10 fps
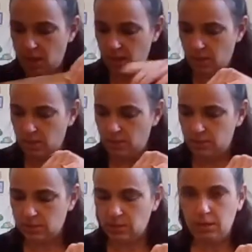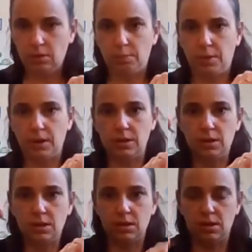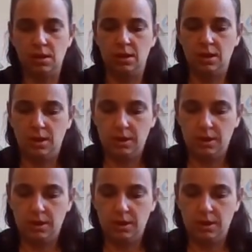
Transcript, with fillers: And then there's a little part here